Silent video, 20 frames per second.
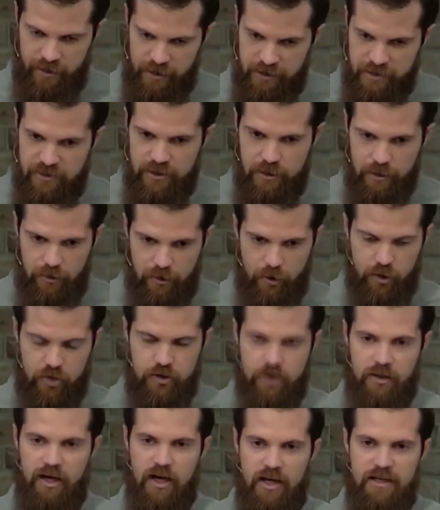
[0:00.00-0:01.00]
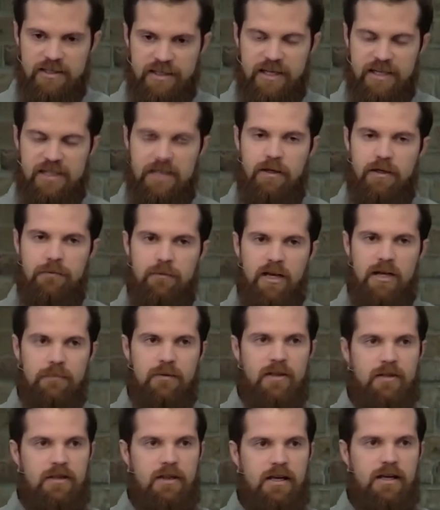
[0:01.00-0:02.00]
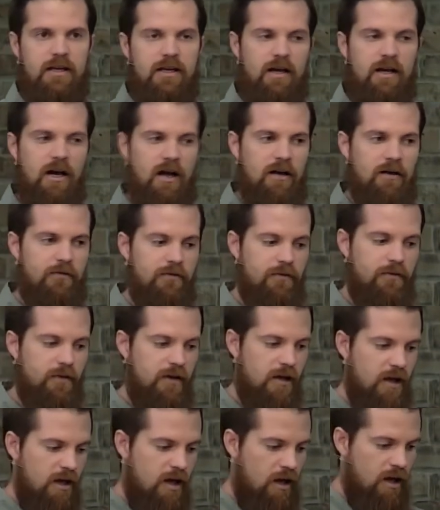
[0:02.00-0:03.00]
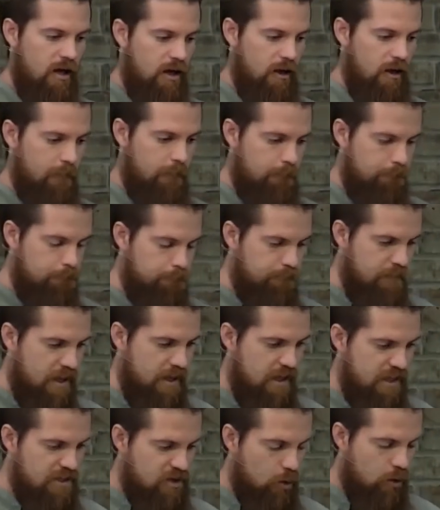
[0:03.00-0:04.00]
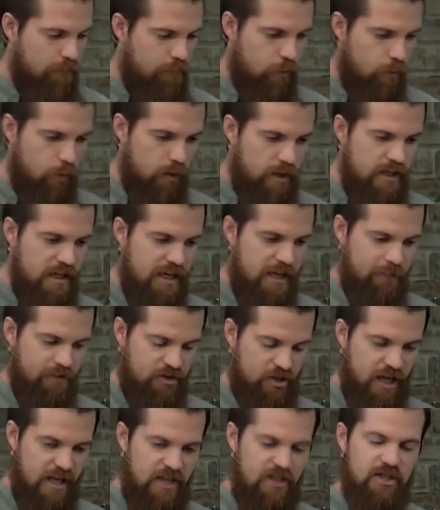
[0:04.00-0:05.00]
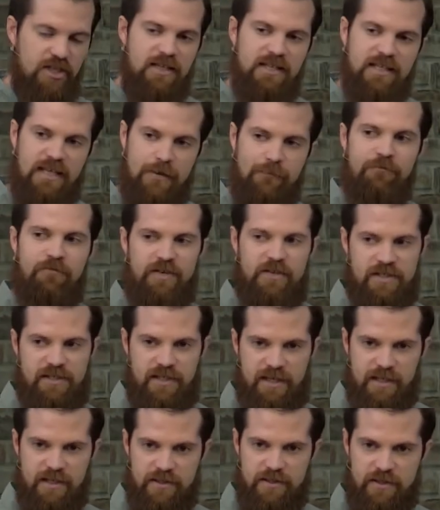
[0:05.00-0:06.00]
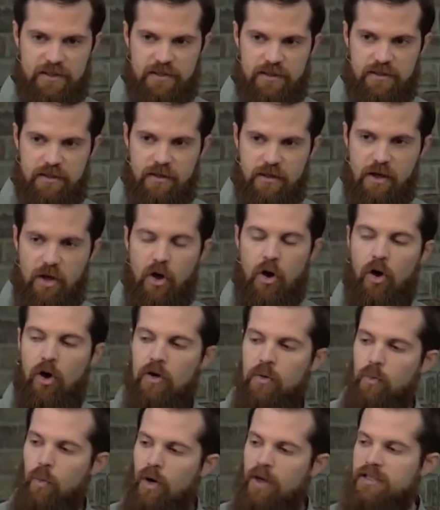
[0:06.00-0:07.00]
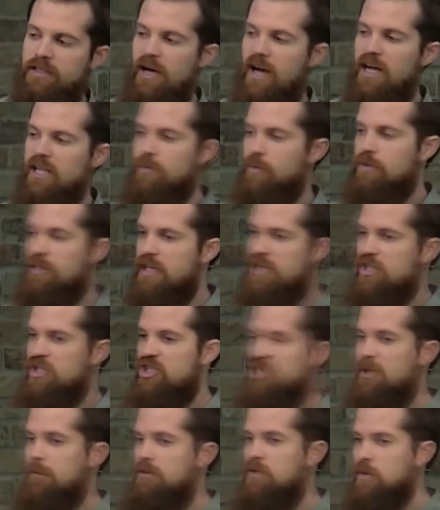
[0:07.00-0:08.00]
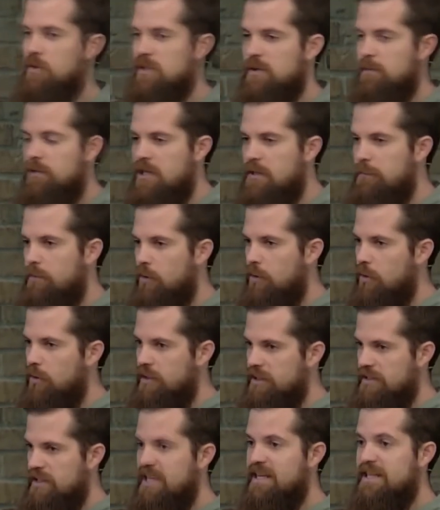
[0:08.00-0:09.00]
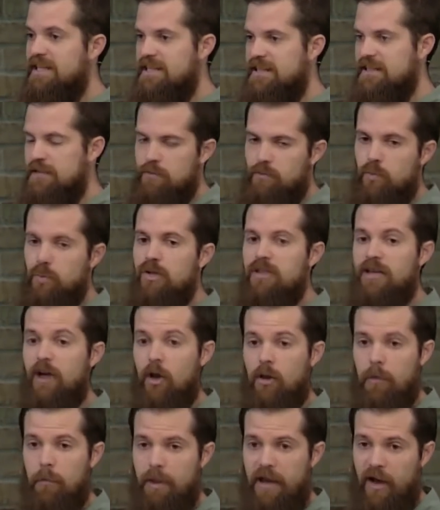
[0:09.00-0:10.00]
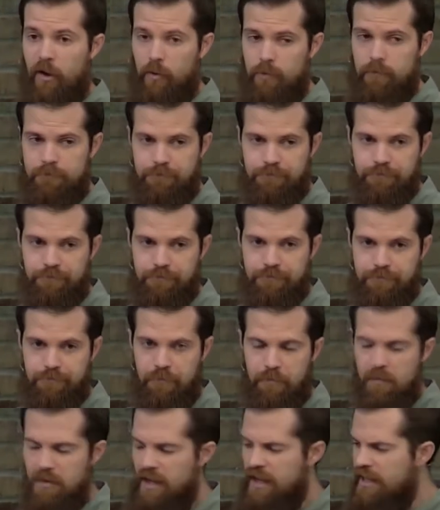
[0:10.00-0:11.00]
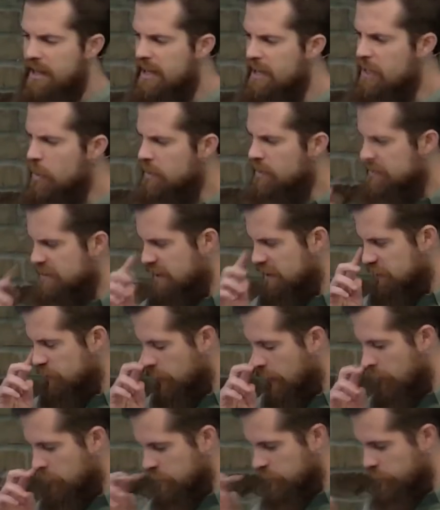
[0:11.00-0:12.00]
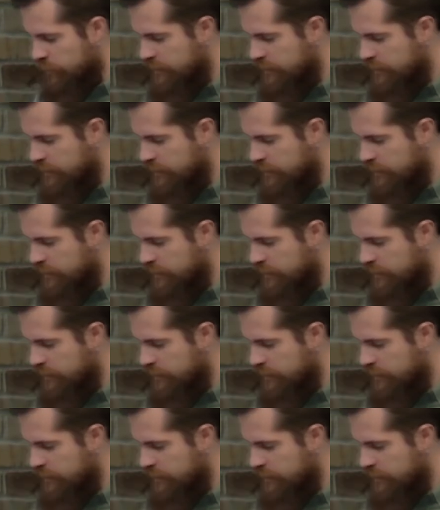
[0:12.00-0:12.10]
into the larger context, it made me think of it's sort of changing the emphasis on what God's relationship to His people is really all about. And I noticed this when I was